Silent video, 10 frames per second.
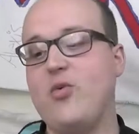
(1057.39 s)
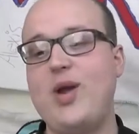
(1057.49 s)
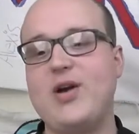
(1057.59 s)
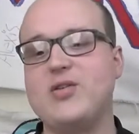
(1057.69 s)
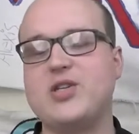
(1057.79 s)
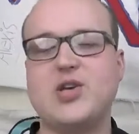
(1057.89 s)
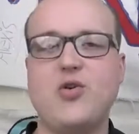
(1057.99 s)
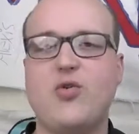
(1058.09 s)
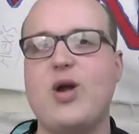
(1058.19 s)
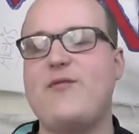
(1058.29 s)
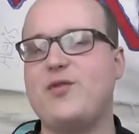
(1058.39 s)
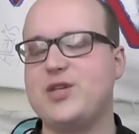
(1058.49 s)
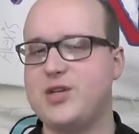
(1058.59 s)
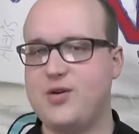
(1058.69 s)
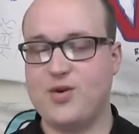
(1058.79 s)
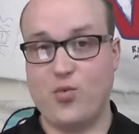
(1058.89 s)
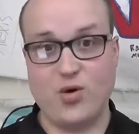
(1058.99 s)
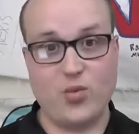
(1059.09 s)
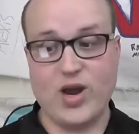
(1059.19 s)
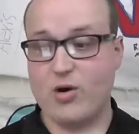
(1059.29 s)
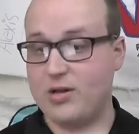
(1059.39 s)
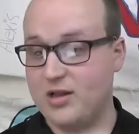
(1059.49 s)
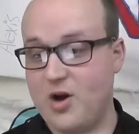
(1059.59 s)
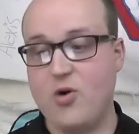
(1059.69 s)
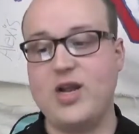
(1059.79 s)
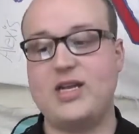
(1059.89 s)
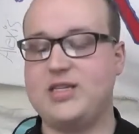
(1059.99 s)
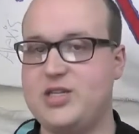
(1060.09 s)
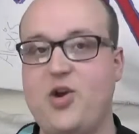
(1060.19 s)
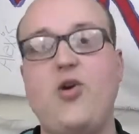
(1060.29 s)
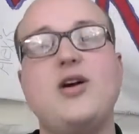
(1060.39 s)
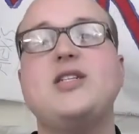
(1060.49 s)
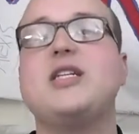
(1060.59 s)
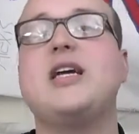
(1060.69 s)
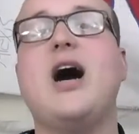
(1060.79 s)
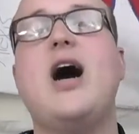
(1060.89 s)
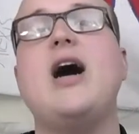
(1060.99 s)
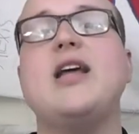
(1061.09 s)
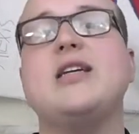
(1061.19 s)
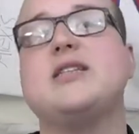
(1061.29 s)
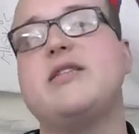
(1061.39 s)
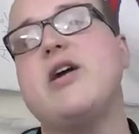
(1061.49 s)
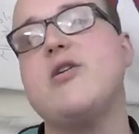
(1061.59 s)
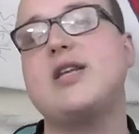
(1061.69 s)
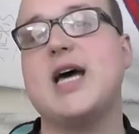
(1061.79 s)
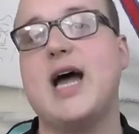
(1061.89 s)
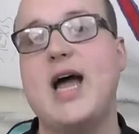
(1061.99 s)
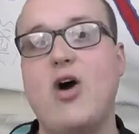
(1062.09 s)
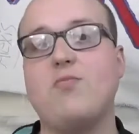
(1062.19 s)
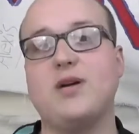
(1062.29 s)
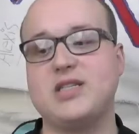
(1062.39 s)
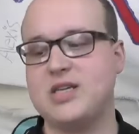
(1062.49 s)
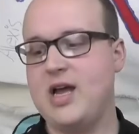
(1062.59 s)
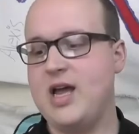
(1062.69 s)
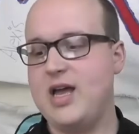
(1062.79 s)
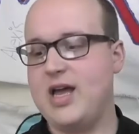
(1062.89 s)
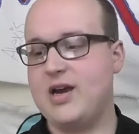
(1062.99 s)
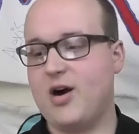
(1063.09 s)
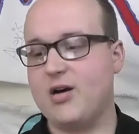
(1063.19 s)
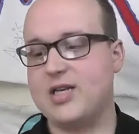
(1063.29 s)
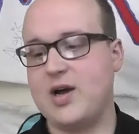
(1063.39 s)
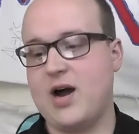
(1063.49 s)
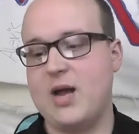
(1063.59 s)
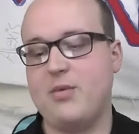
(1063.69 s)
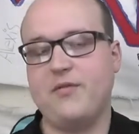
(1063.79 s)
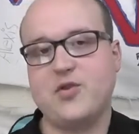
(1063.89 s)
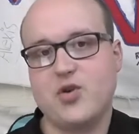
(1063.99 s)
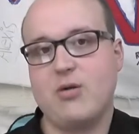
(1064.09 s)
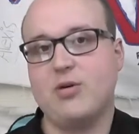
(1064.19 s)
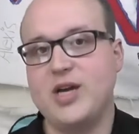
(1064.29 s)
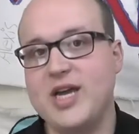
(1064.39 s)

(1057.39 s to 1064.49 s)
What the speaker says: We are so grateful to know that when we are alone and discouraged, God is there to help us in our time of trouble.